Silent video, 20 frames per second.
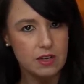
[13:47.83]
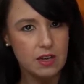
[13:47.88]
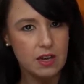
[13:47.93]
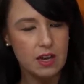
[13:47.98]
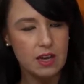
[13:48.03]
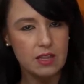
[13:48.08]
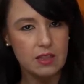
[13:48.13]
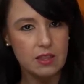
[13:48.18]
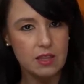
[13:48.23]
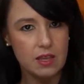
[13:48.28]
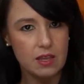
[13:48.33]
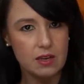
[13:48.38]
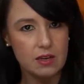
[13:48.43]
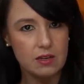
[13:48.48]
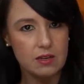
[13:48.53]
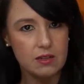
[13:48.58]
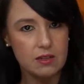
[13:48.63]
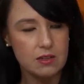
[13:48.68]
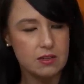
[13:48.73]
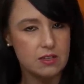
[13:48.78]
and then
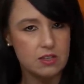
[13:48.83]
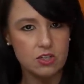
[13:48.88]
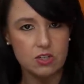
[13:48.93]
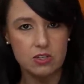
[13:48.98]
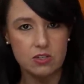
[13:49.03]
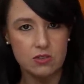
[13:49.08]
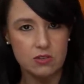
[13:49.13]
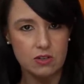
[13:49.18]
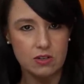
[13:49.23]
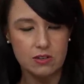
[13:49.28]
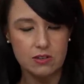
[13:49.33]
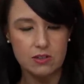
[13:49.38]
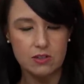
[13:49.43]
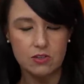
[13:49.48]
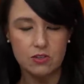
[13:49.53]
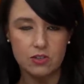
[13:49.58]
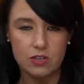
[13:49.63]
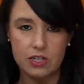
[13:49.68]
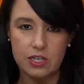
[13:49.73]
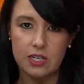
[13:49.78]
the dishes are all still
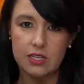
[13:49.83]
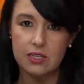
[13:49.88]
dirty.